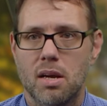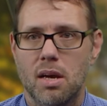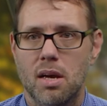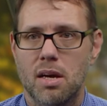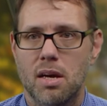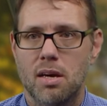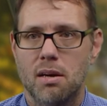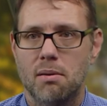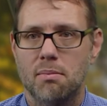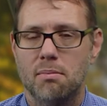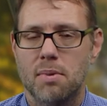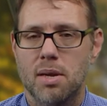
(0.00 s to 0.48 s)

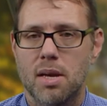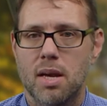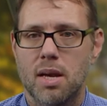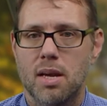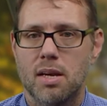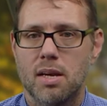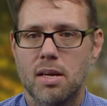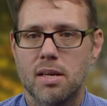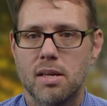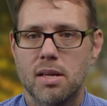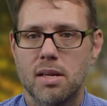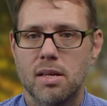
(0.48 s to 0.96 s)

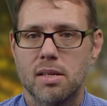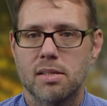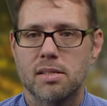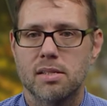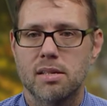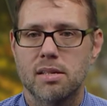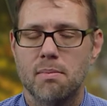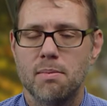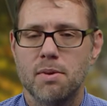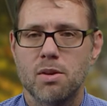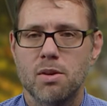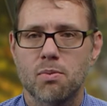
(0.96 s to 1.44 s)
And
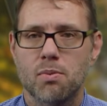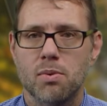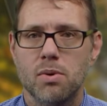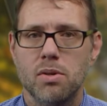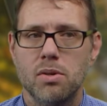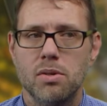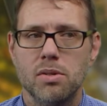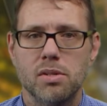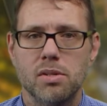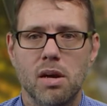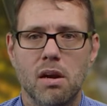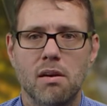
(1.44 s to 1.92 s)
some of the
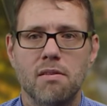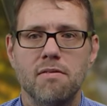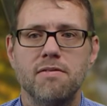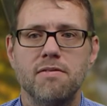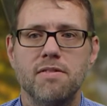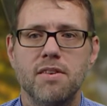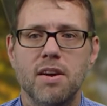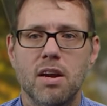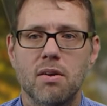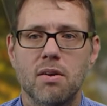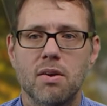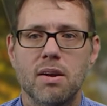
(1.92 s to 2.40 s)
rules are
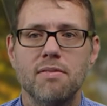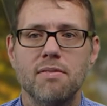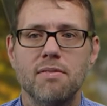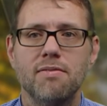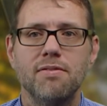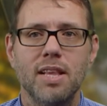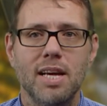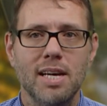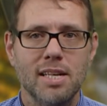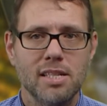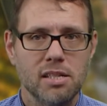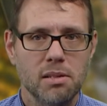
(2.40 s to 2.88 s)
very
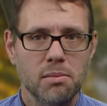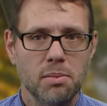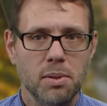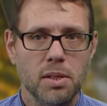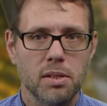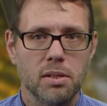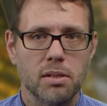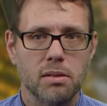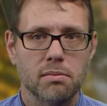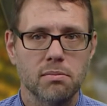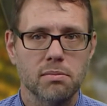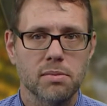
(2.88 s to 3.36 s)

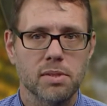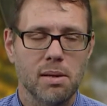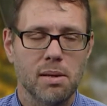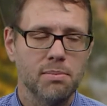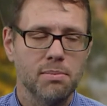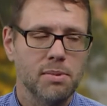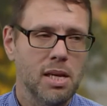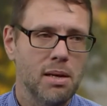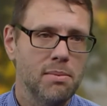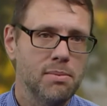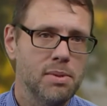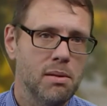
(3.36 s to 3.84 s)
flexible.
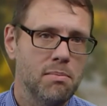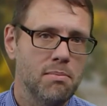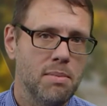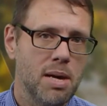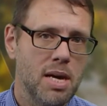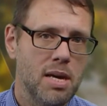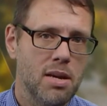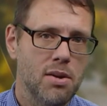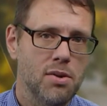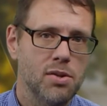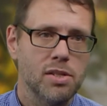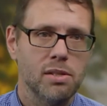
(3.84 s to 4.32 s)
Sometimes it
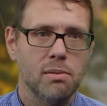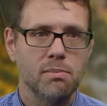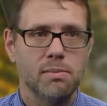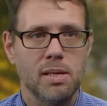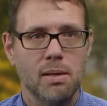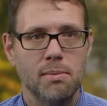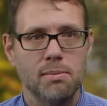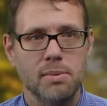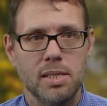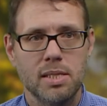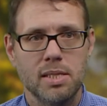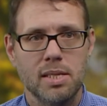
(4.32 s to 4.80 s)
matters,
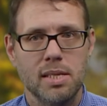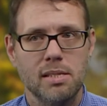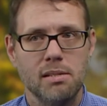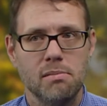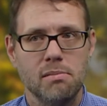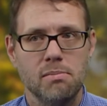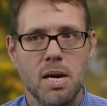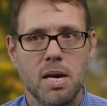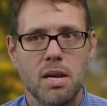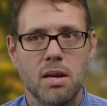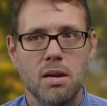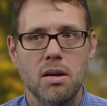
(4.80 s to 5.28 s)
sometimes it doesn't
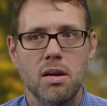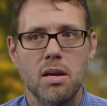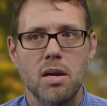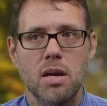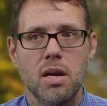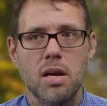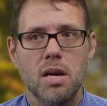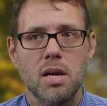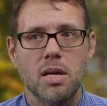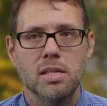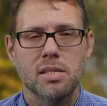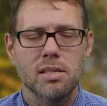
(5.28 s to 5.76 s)
matter.
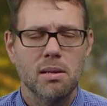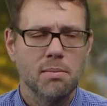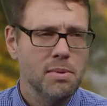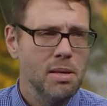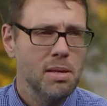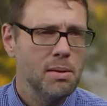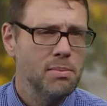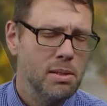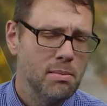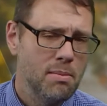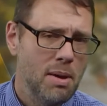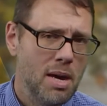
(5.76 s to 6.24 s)

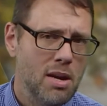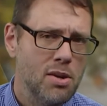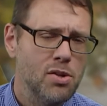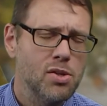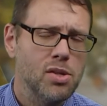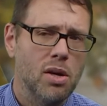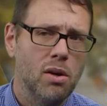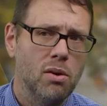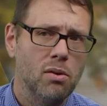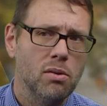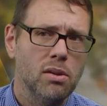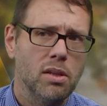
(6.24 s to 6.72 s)
Sometimes it
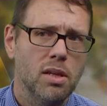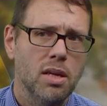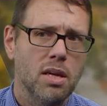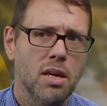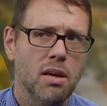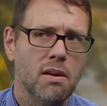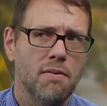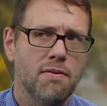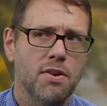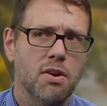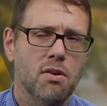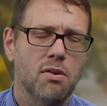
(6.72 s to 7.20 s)
matters
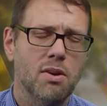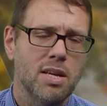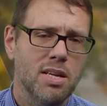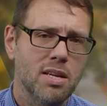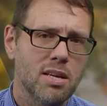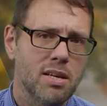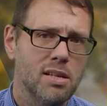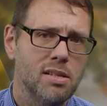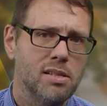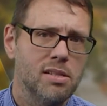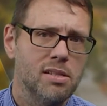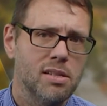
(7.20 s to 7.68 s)
only if you're
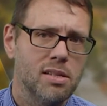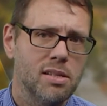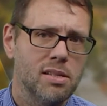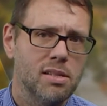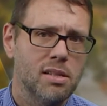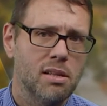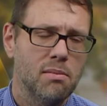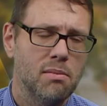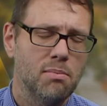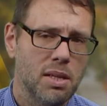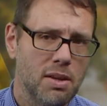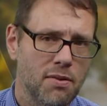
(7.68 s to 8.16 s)

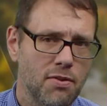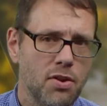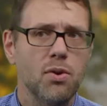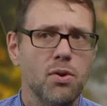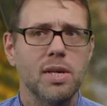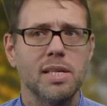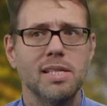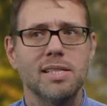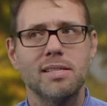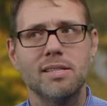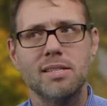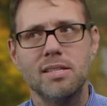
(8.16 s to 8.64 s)
inconsistent. But if you
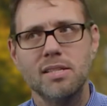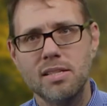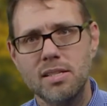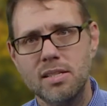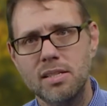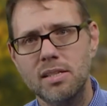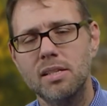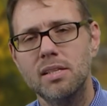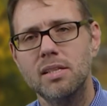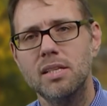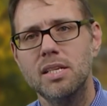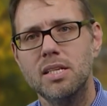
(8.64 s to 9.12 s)

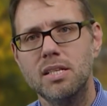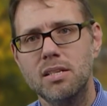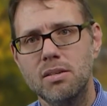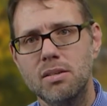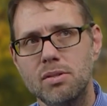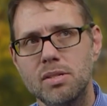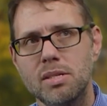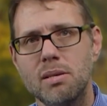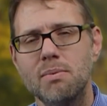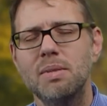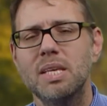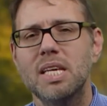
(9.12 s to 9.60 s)
consistently
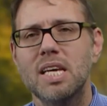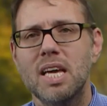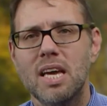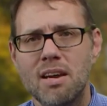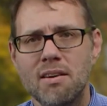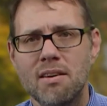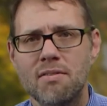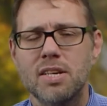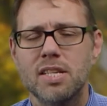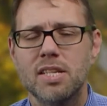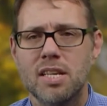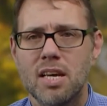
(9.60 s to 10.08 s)
do something
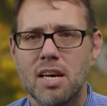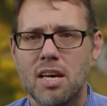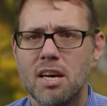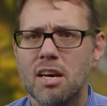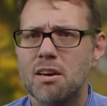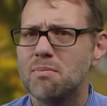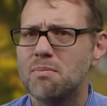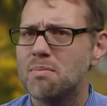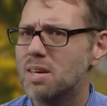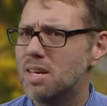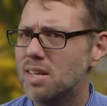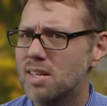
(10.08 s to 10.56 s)
every
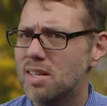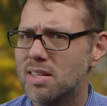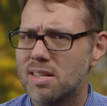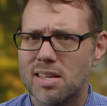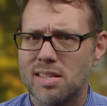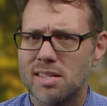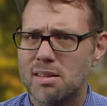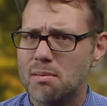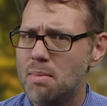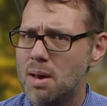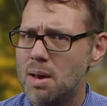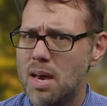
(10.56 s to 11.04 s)
time, it
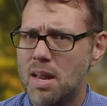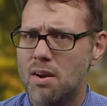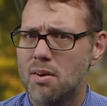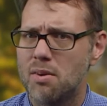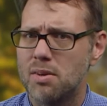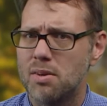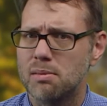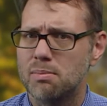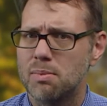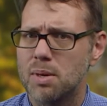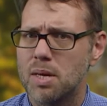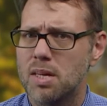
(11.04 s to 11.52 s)
doesn't
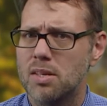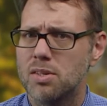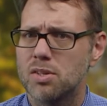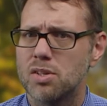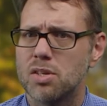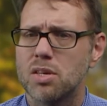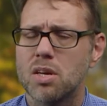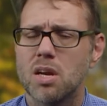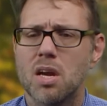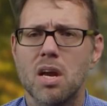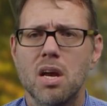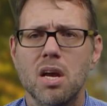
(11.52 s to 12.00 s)
matter as
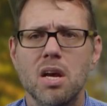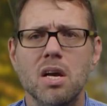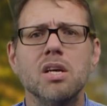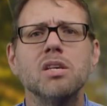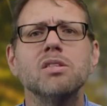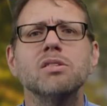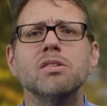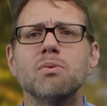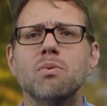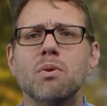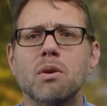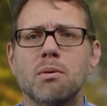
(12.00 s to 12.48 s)
much.
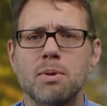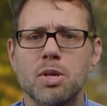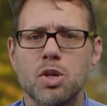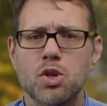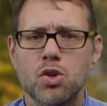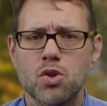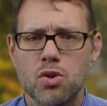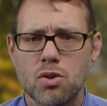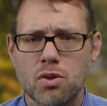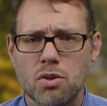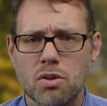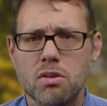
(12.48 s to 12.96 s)
So you want to be
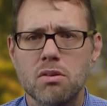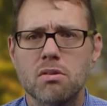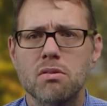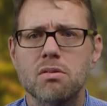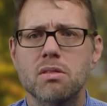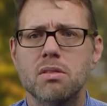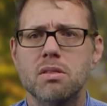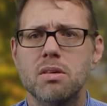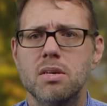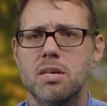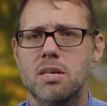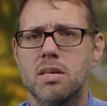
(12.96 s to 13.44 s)
sure you're
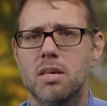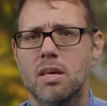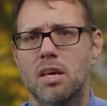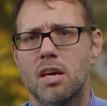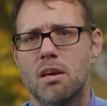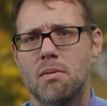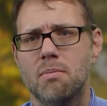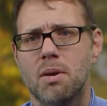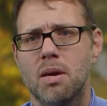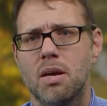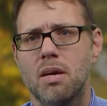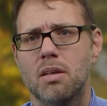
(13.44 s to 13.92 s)

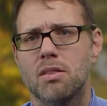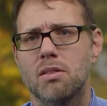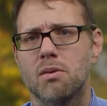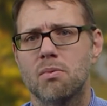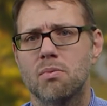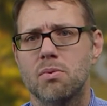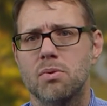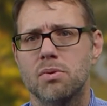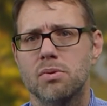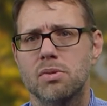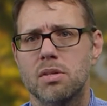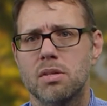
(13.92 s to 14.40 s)
thinking about the
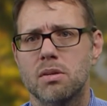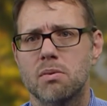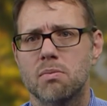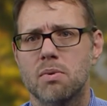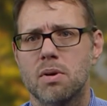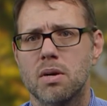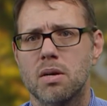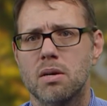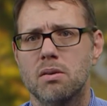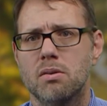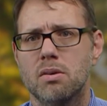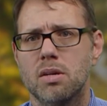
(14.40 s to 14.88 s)
rules of the
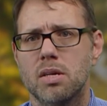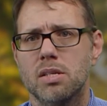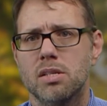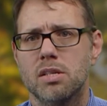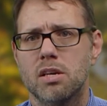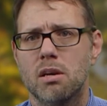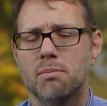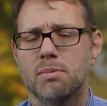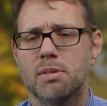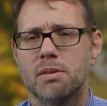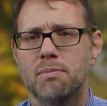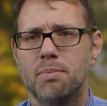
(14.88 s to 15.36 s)
road in
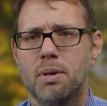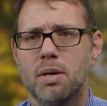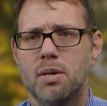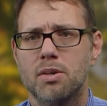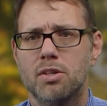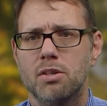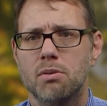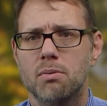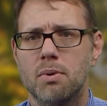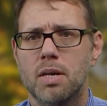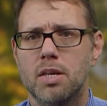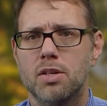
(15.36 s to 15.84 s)
terms of
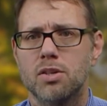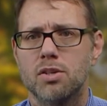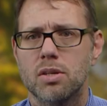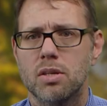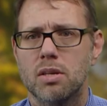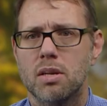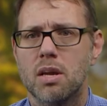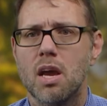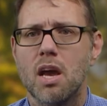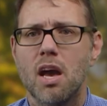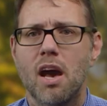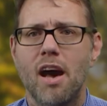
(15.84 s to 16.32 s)

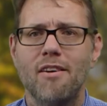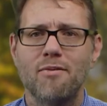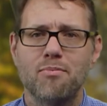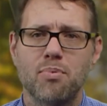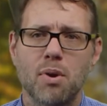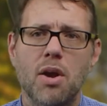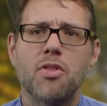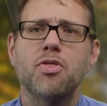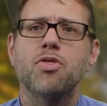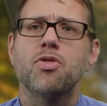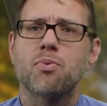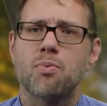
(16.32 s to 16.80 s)
punctuation. I've
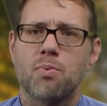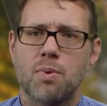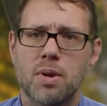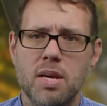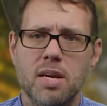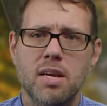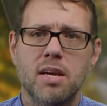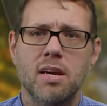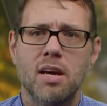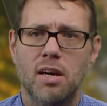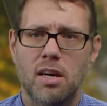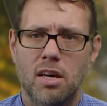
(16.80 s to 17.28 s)
brought
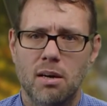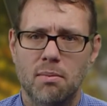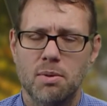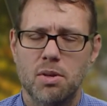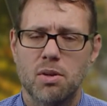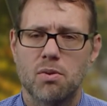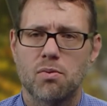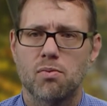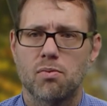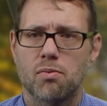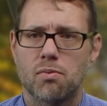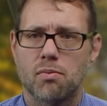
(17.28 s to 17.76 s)
3
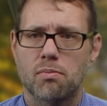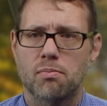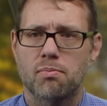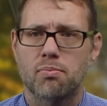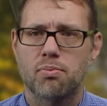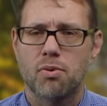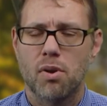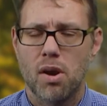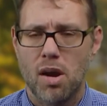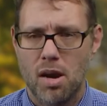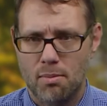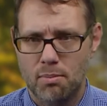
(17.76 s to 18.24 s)
common
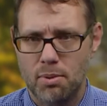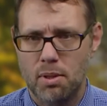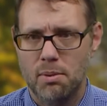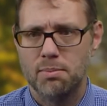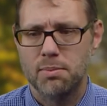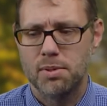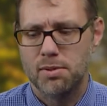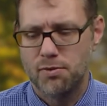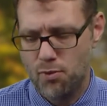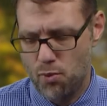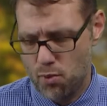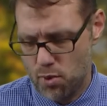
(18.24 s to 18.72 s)

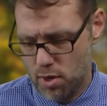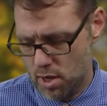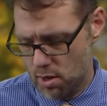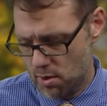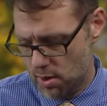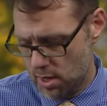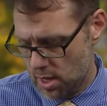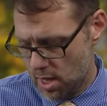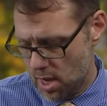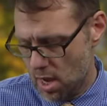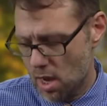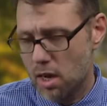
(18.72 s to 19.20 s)
problems for you,
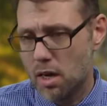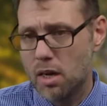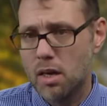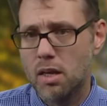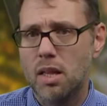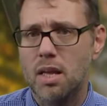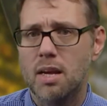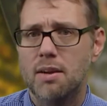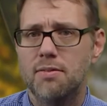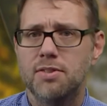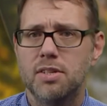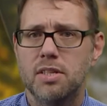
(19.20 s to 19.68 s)
and they
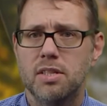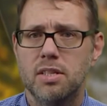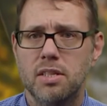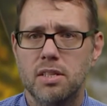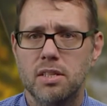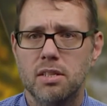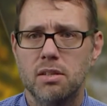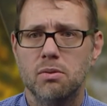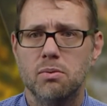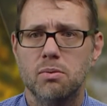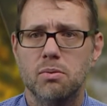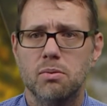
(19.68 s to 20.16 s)
all have to
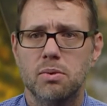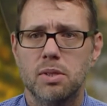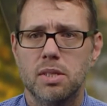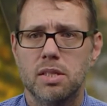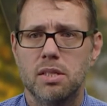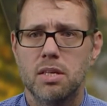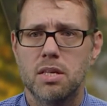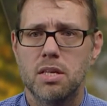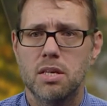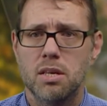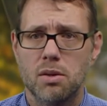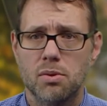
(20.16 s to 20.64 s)
deal with
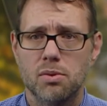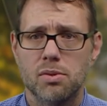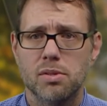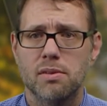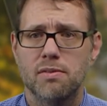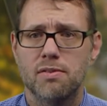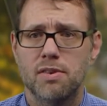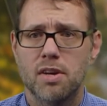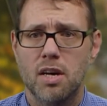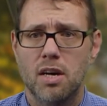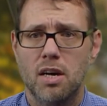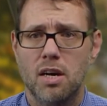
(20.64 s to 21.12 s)
the use
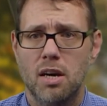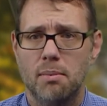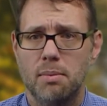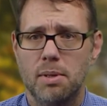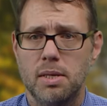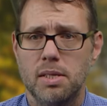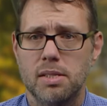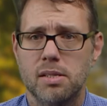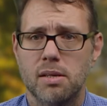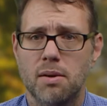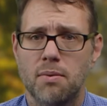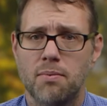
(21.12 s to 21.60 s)
of
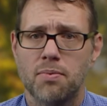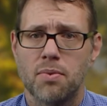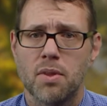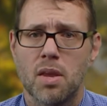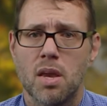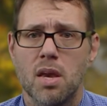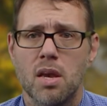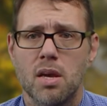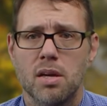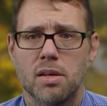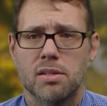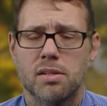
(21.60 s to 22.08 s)
commas.
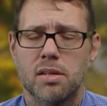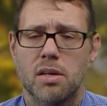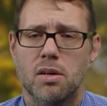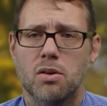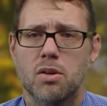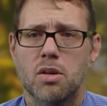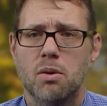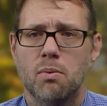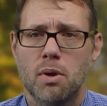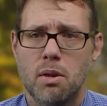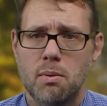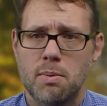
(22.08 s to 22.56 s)
So
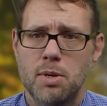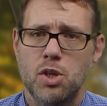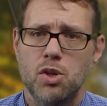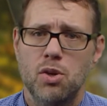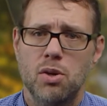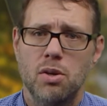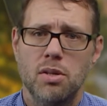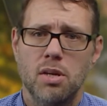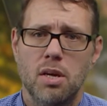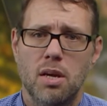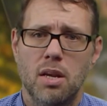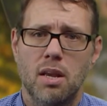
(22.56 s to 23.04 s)
you want to be
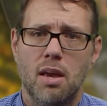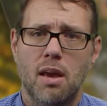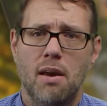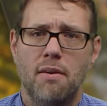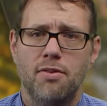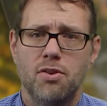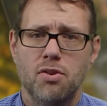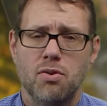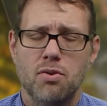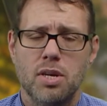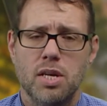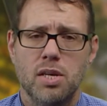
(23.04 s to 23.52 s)
sure that
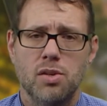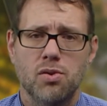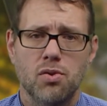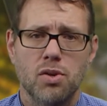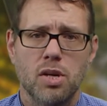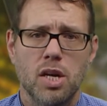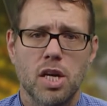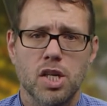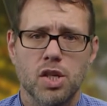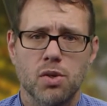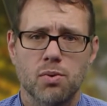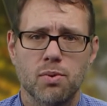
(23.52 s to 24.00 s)
after an
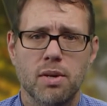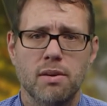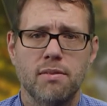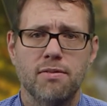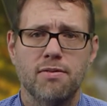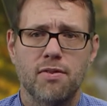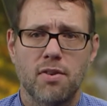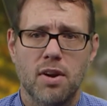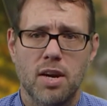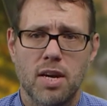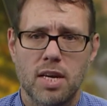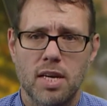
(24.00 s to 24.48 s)
introductory
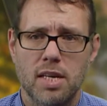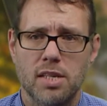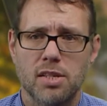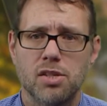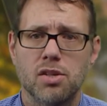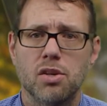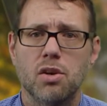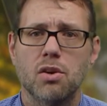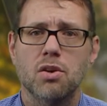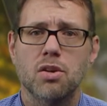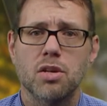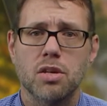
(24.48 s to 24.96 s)
phrase,
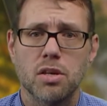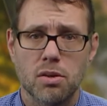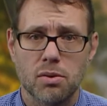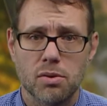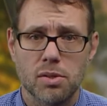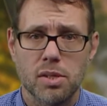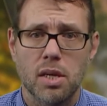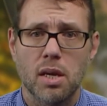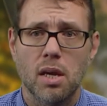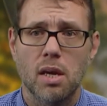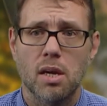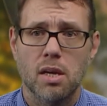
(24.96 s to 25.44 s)
you're
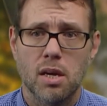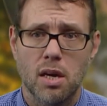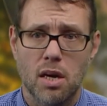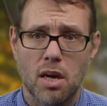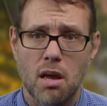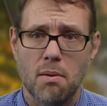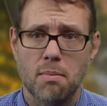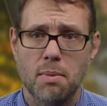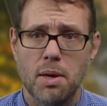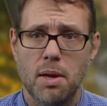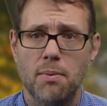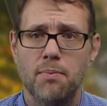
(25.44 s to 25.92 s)
using a
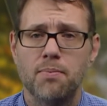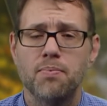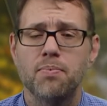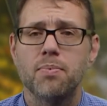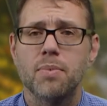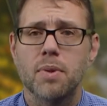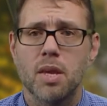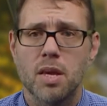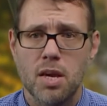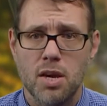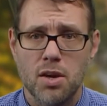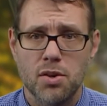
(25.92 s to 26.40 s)
comma.
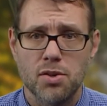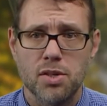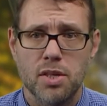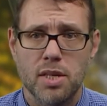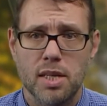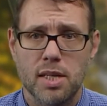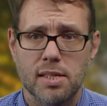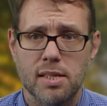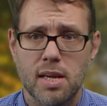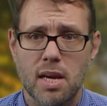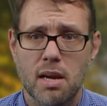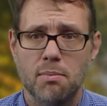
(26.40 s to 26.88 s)
Here's an
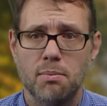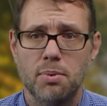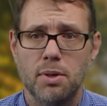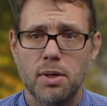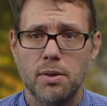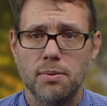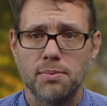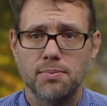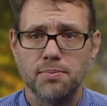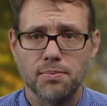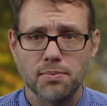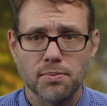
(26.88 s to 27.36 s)

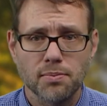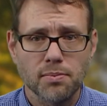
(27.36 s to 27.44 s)
example.